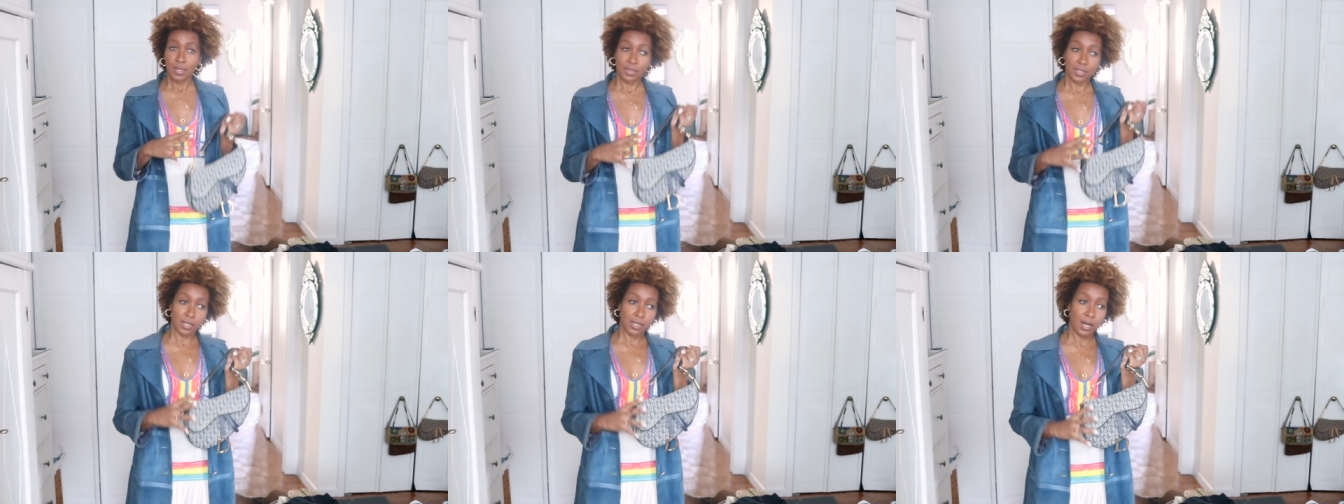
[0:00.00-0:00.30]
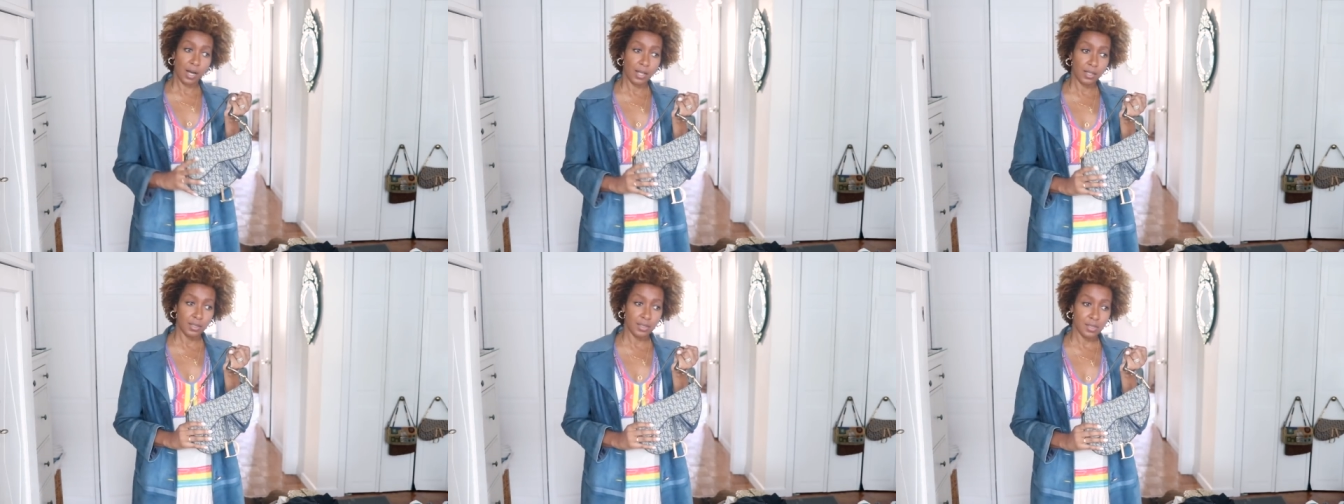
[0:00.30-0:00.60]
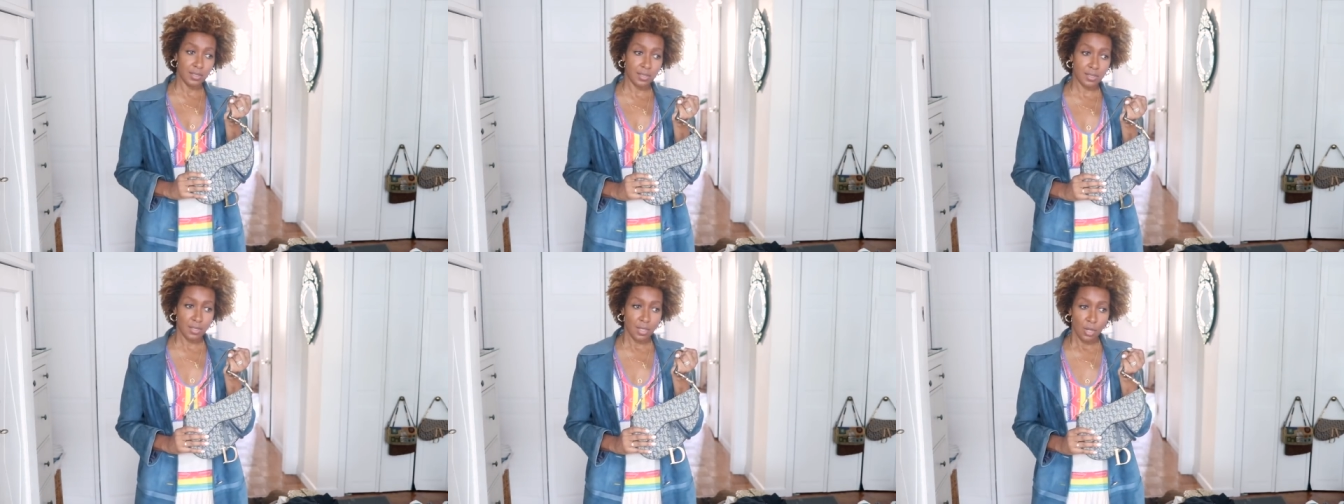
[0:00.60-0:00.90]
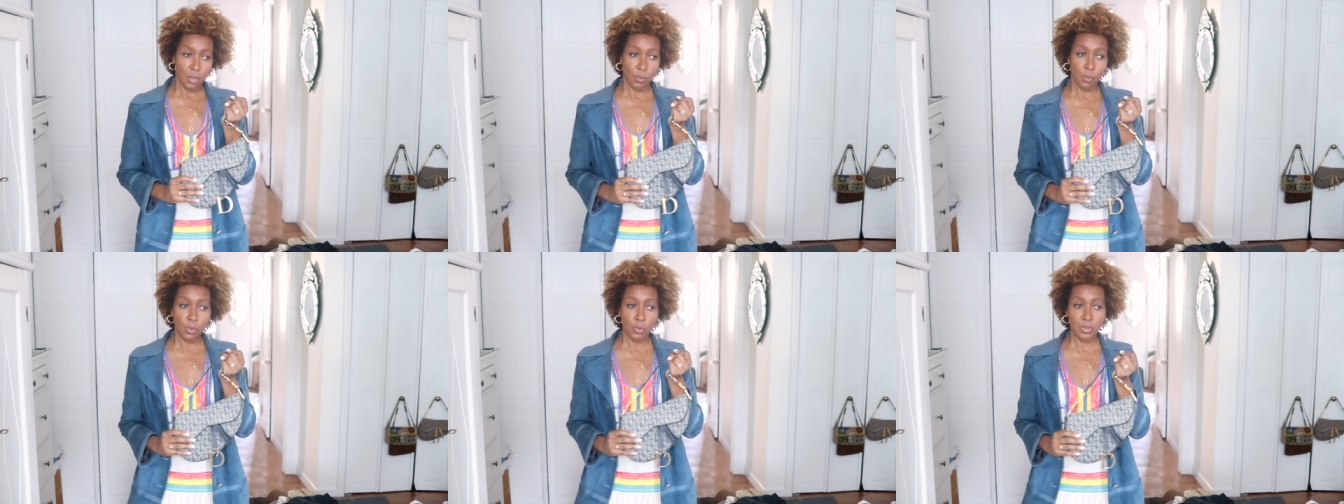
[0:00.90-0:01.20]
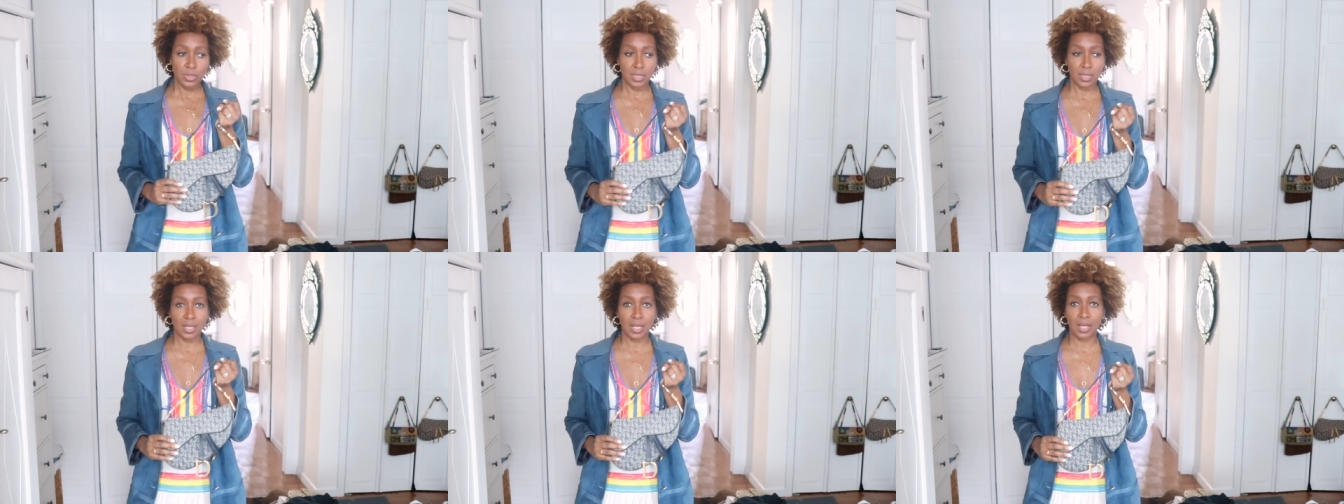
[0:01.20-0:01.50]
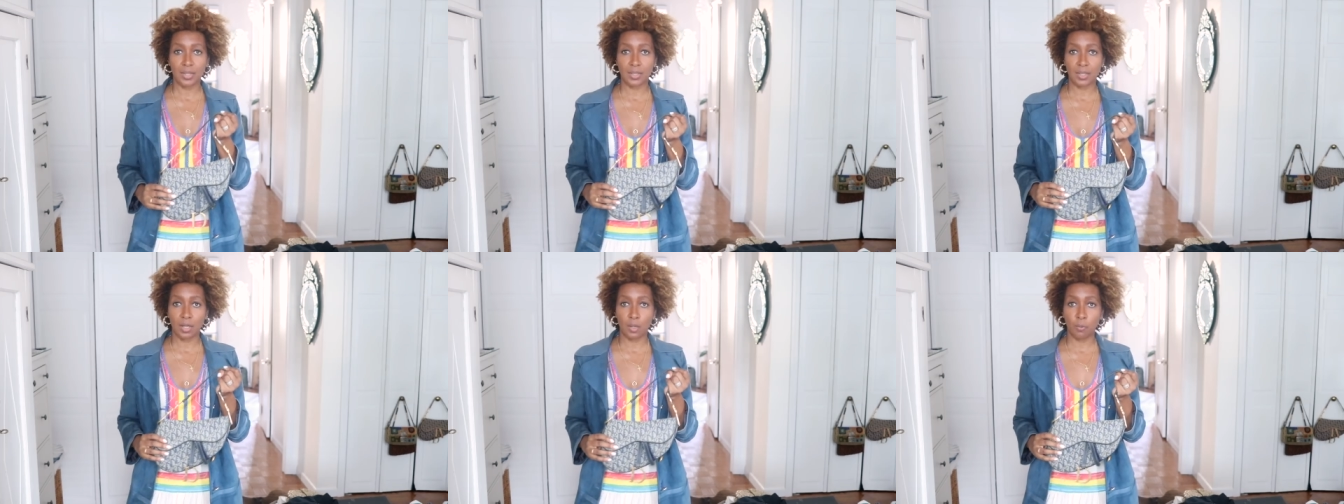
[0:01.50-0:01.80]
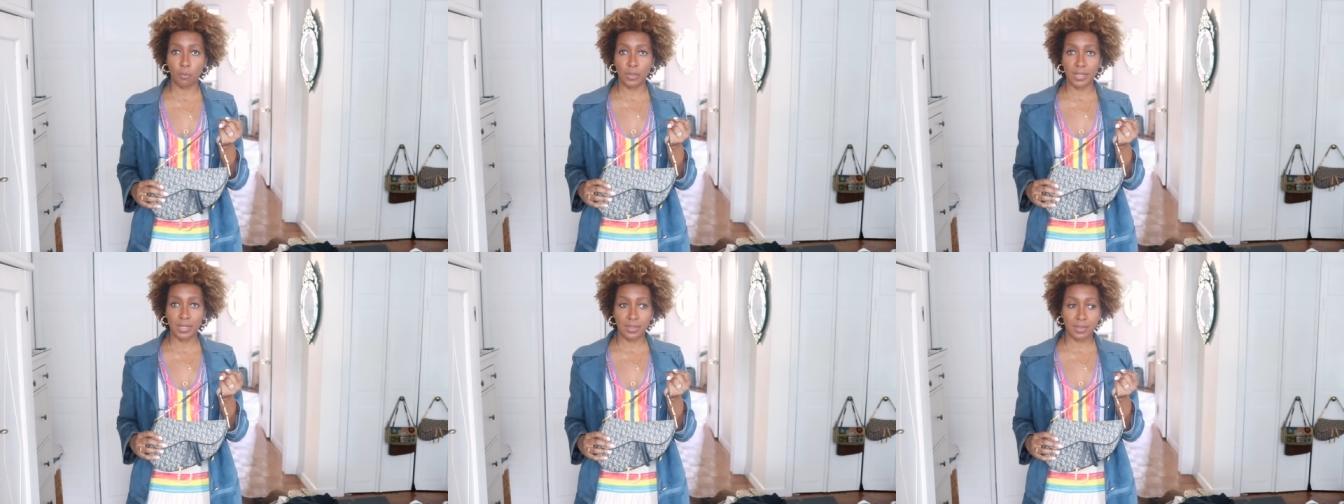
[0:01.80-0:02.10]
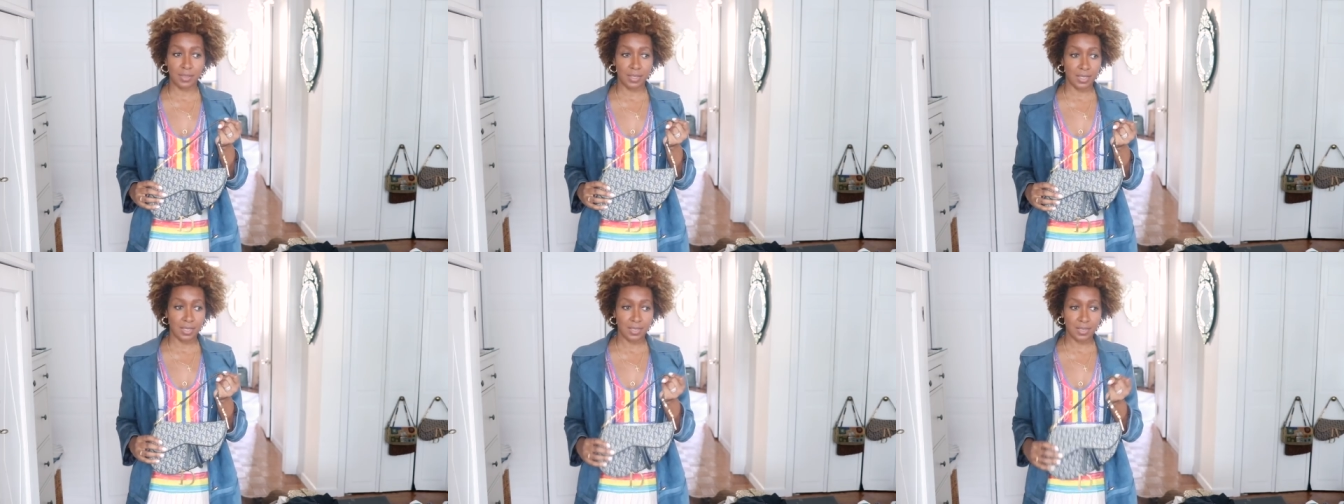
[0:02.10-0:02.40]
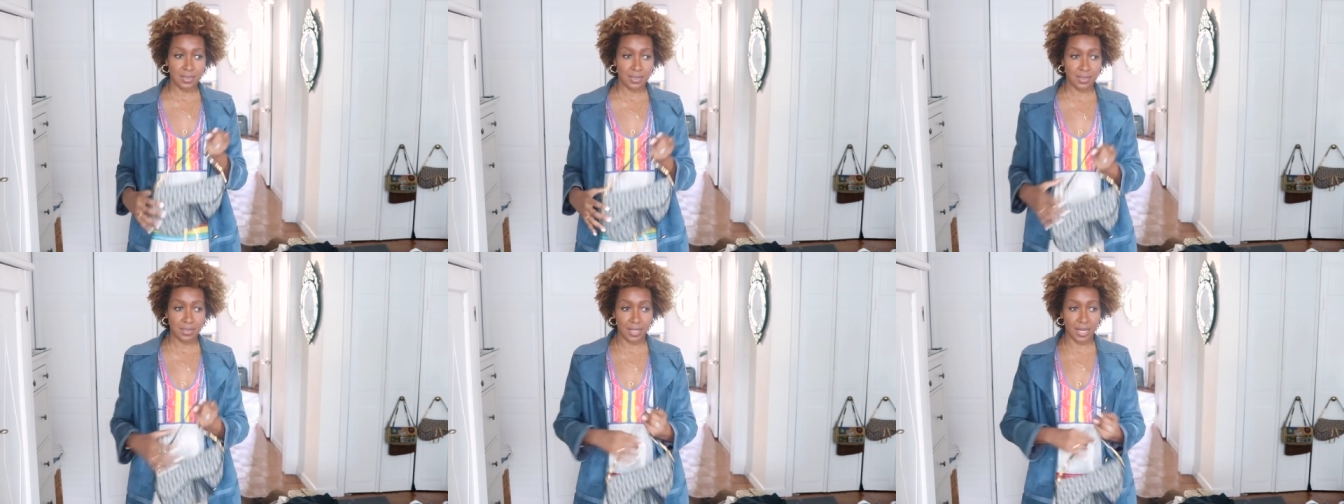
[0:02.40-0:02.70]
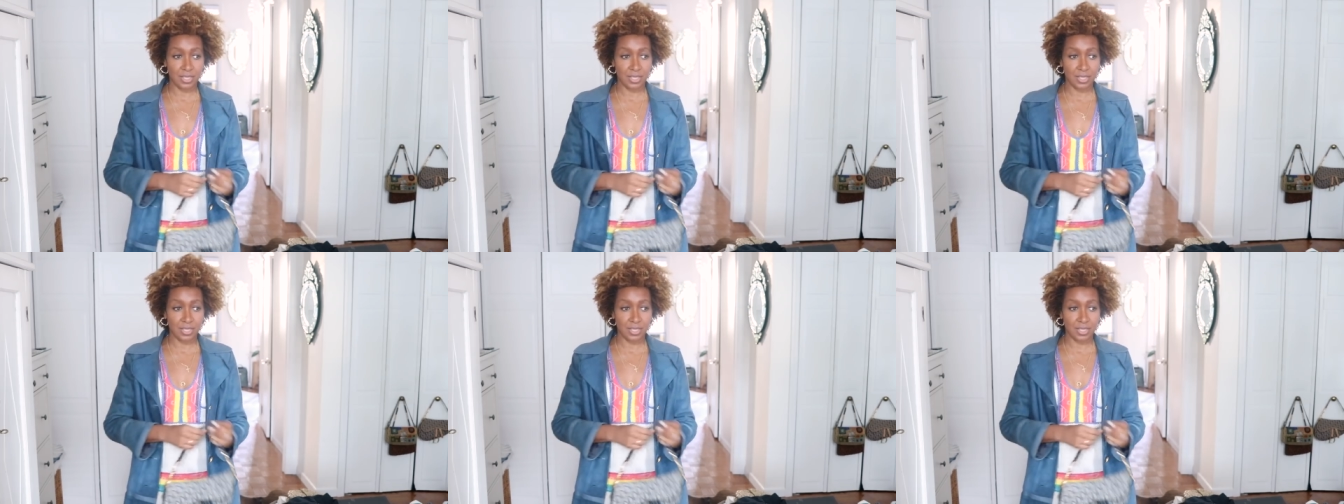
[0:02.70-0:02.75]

the colors worn together with this.